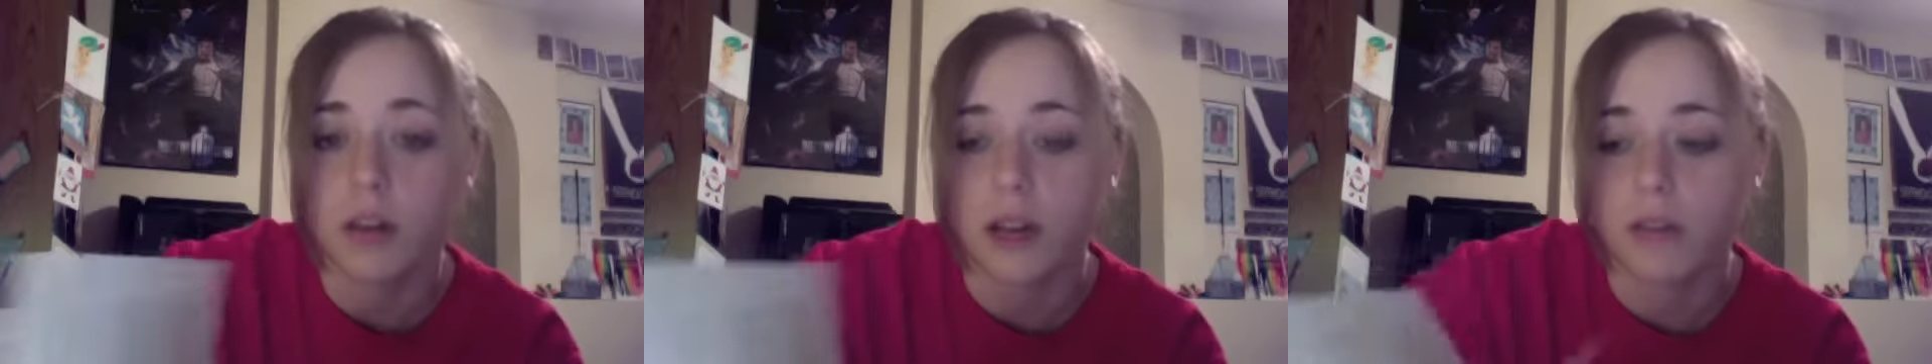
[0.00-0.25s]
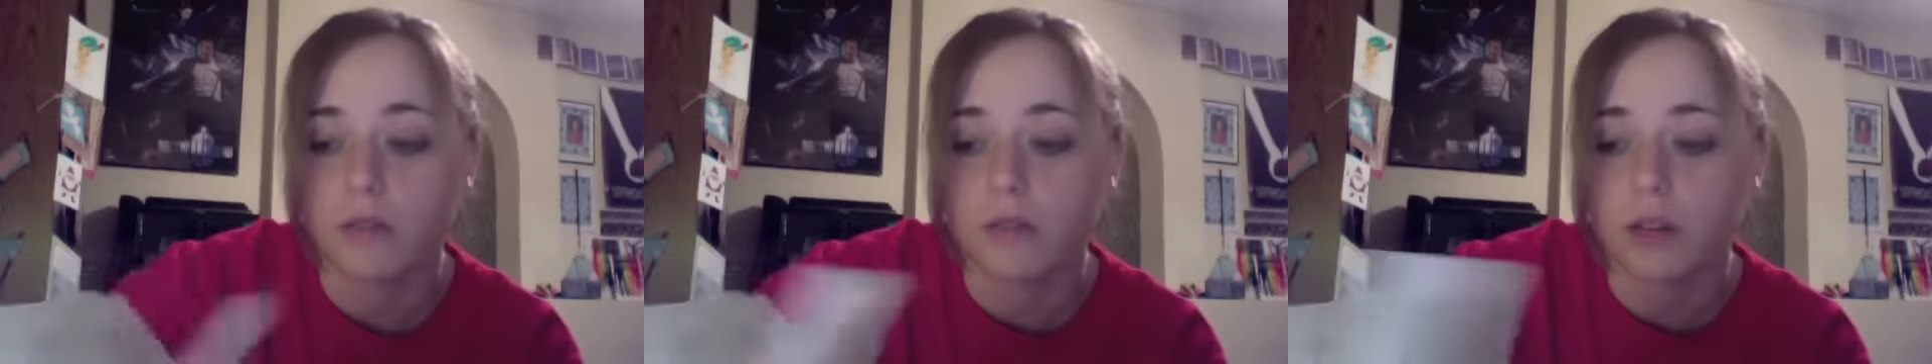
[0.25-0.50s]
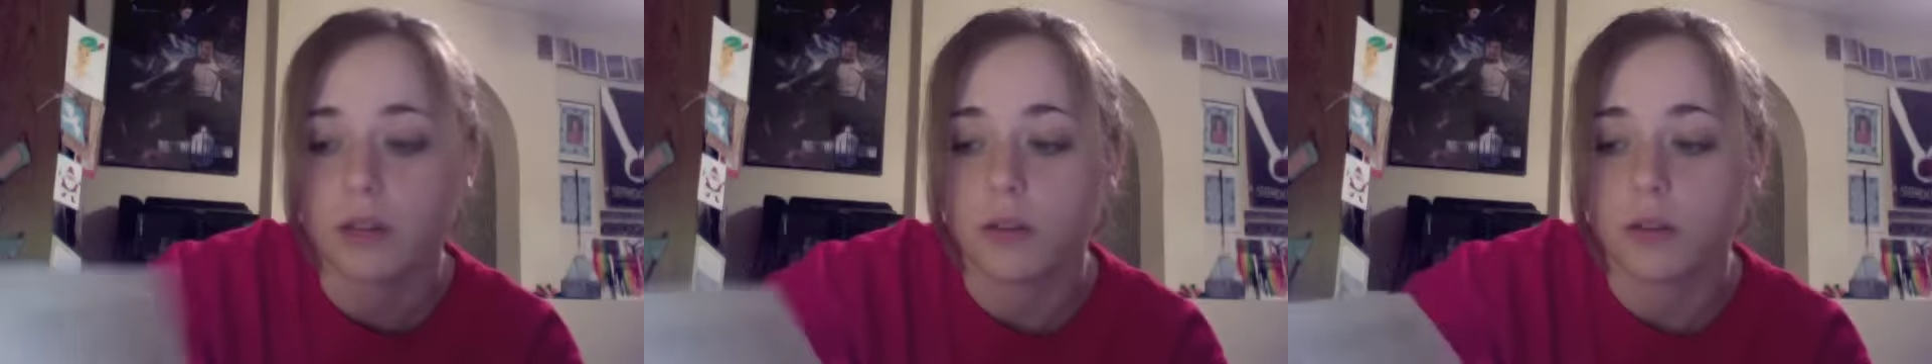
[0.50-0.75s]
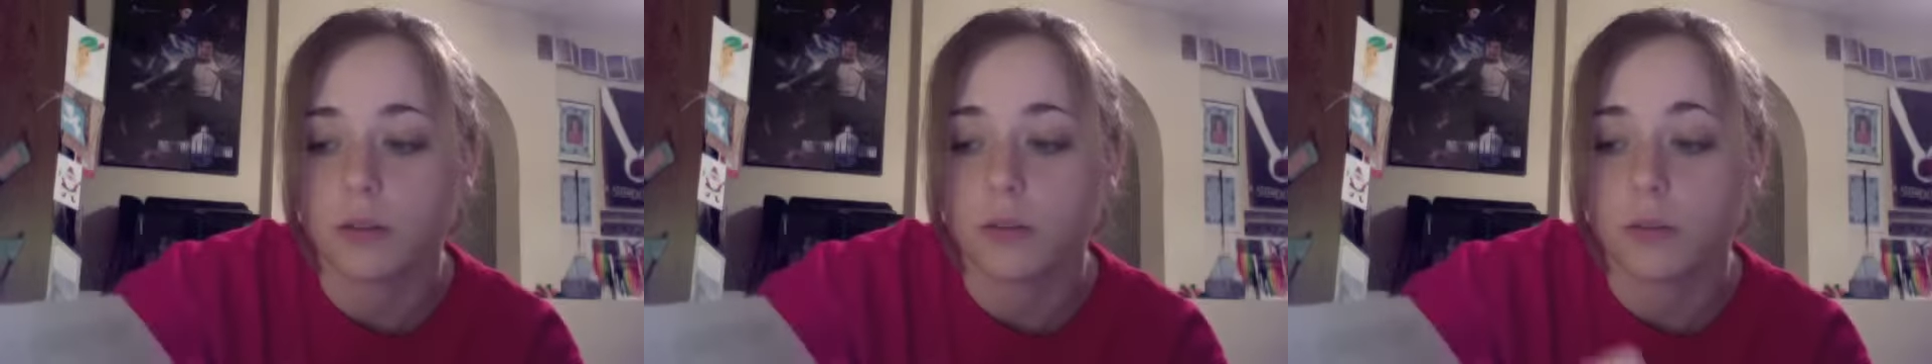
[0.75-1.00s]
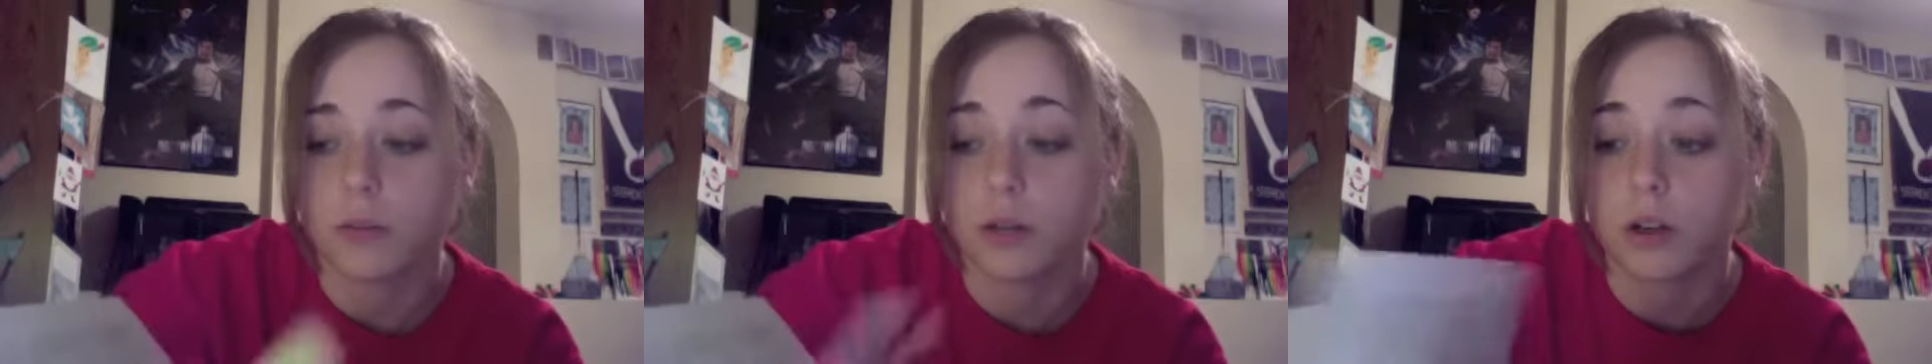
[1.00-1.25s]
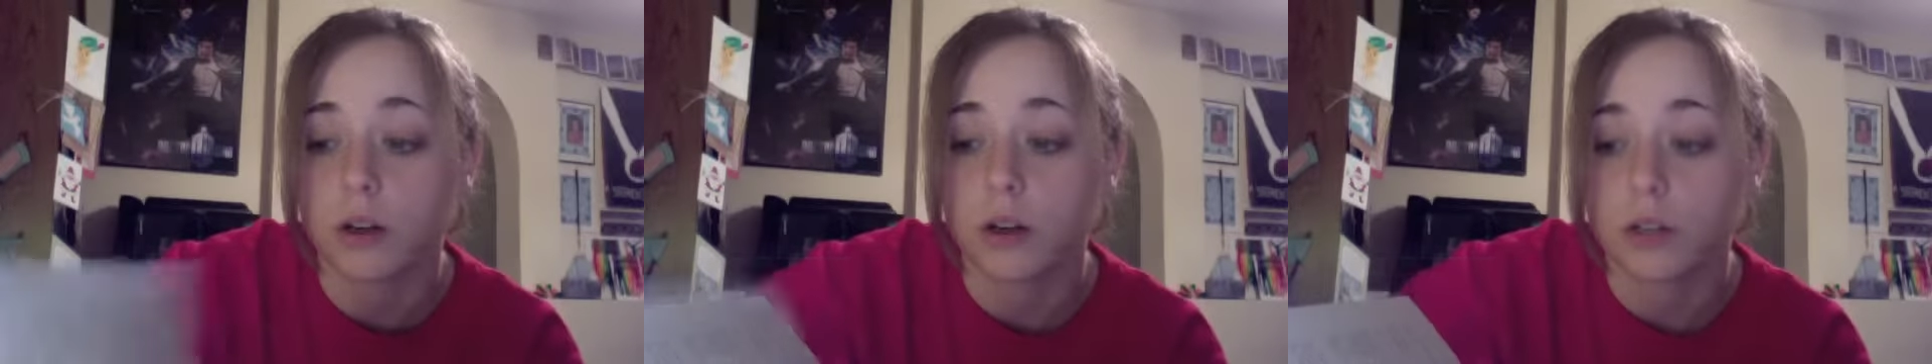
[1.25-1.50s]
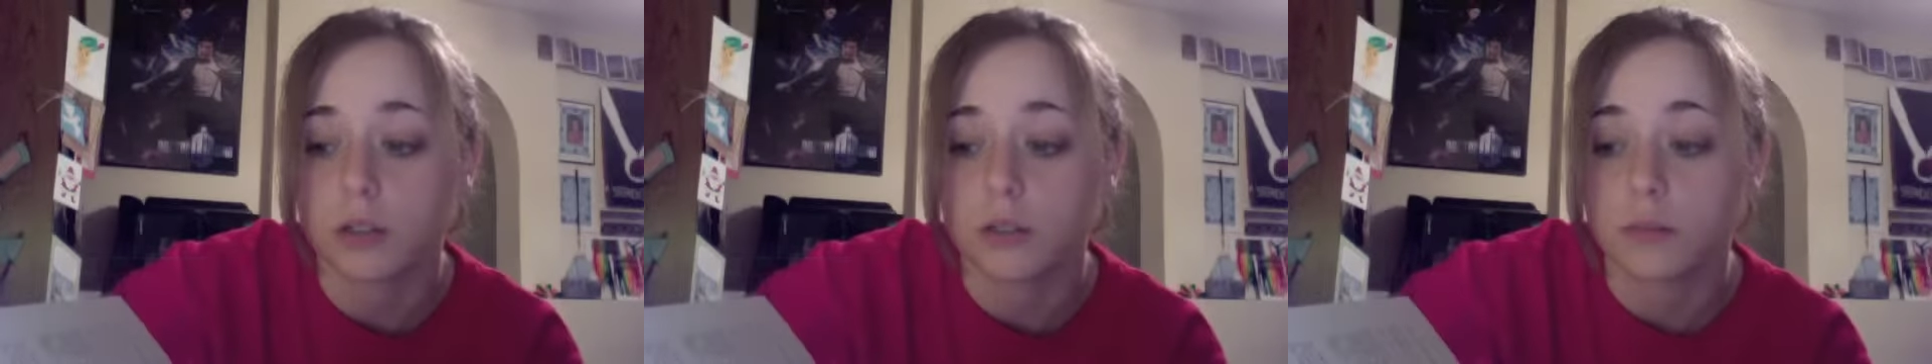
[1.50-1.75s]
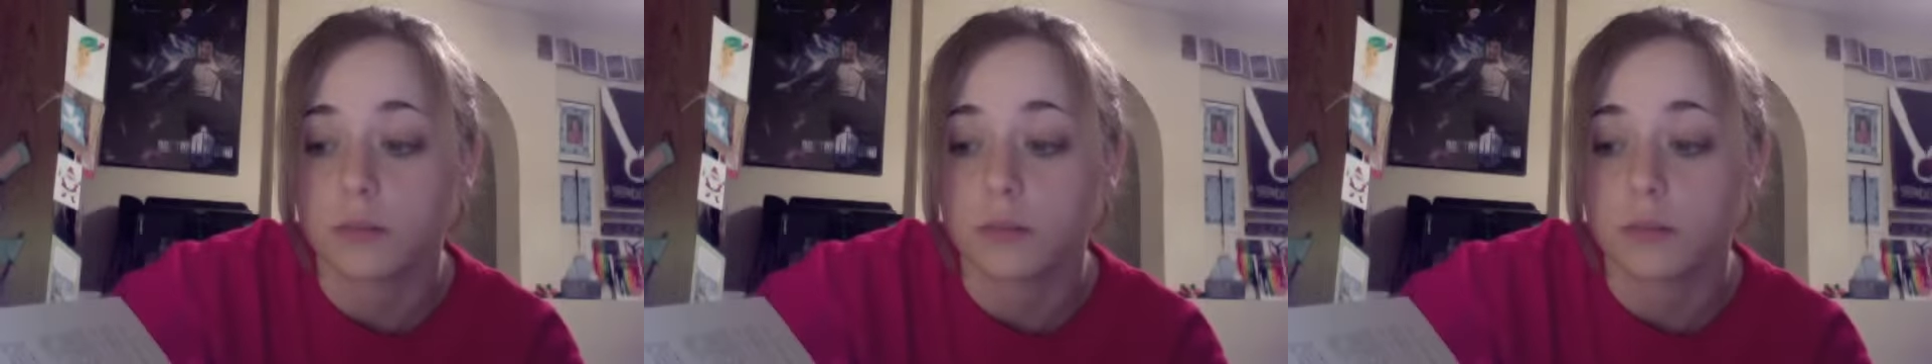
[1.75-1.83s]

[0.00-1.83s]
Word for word: have read through are pretty awesome.